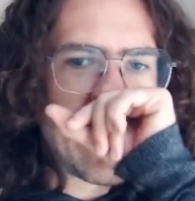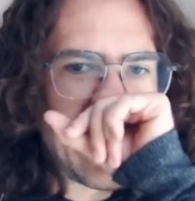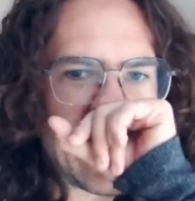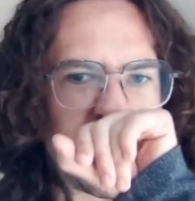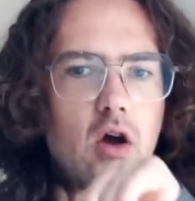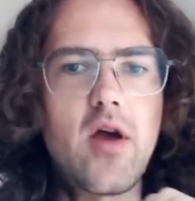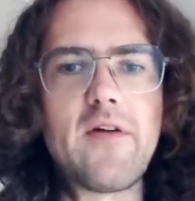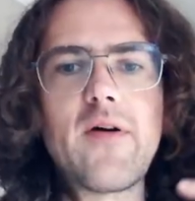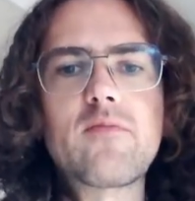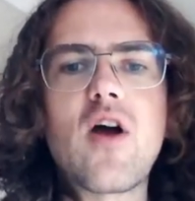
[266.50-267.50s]
So if
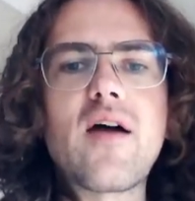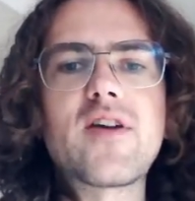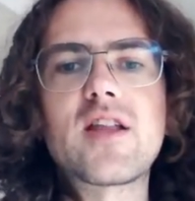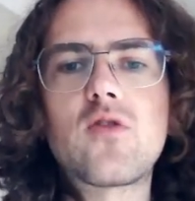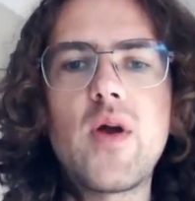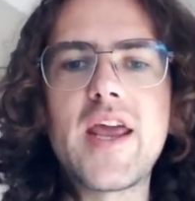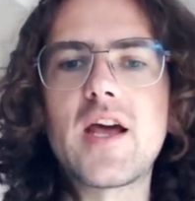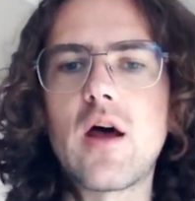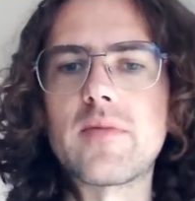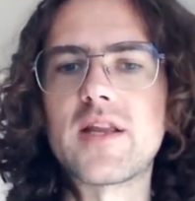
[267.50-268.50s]
I'm driving 20
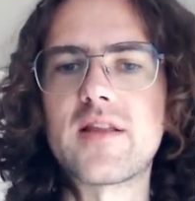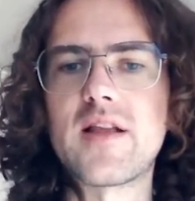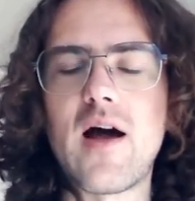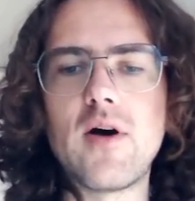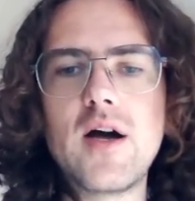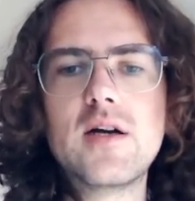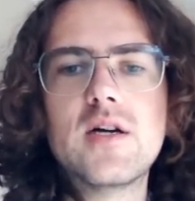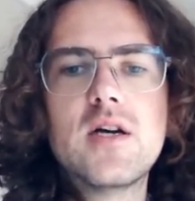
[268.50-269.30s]
kilometers an hour,